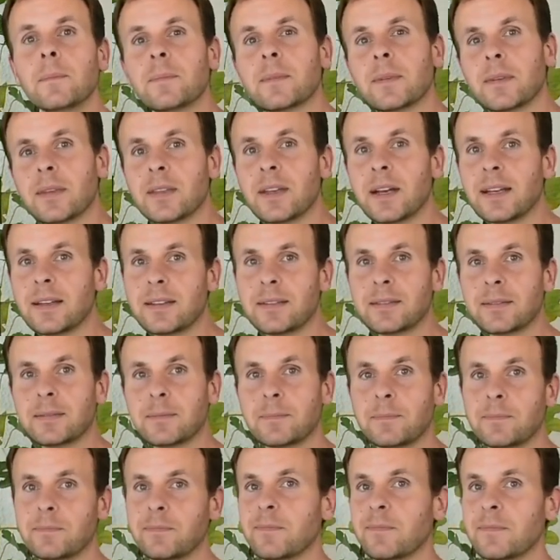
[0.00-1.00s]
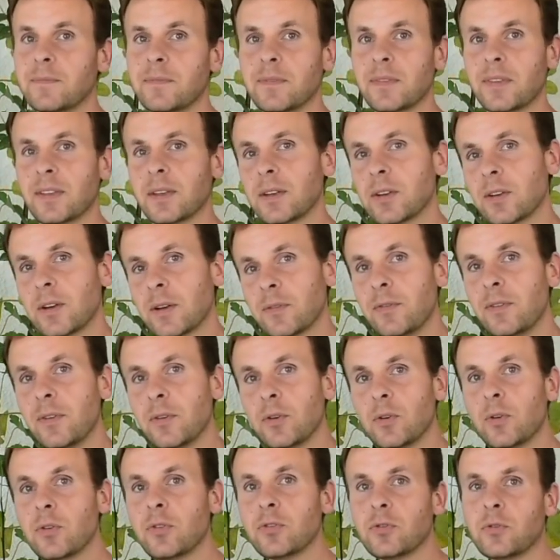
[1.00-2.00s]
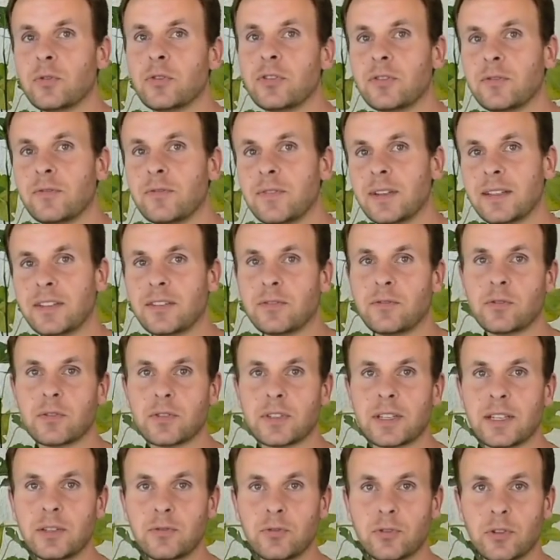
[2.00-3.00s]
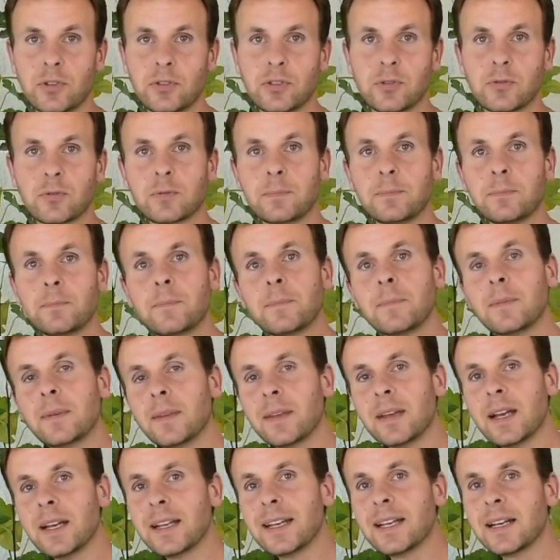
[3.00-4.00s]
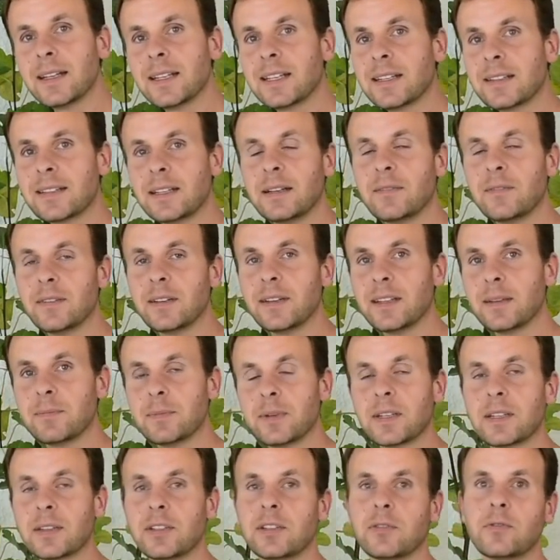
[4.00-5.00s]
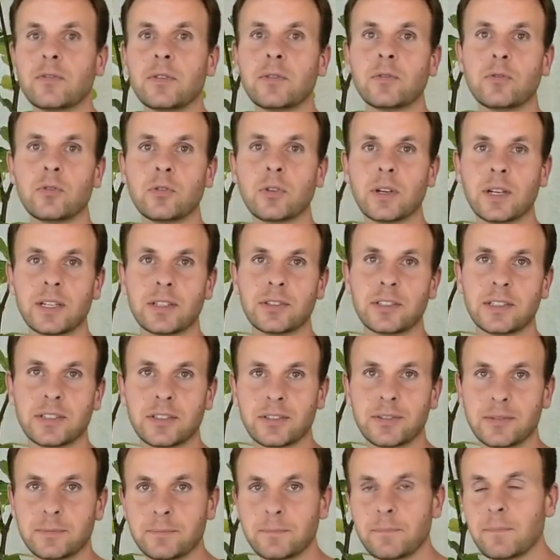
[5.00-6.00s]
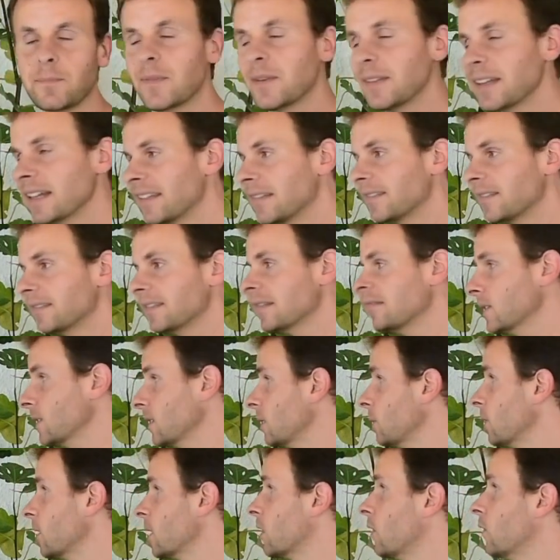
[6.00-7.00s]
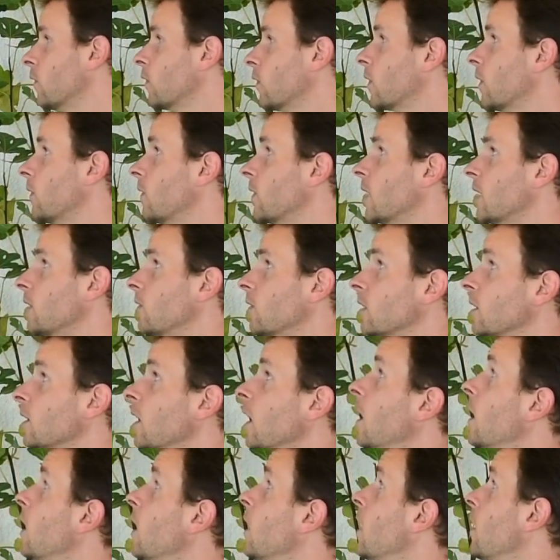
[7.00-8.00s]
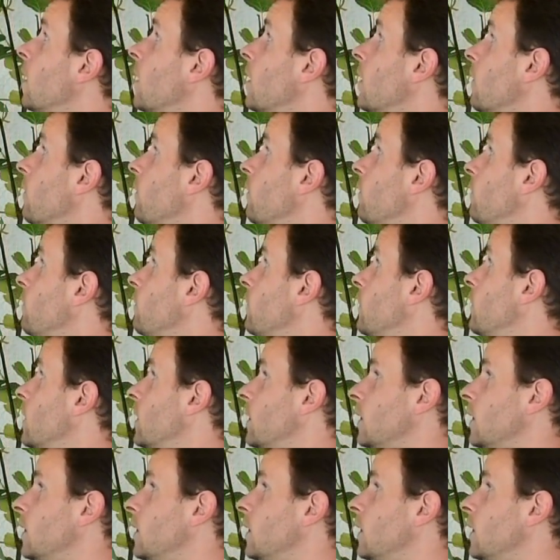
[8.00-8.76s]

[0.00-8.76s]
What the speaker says: then there are often all sorts of fanciful names on them. And that can definitely be a different variety. But that's a different topic. We'll get to that at some point.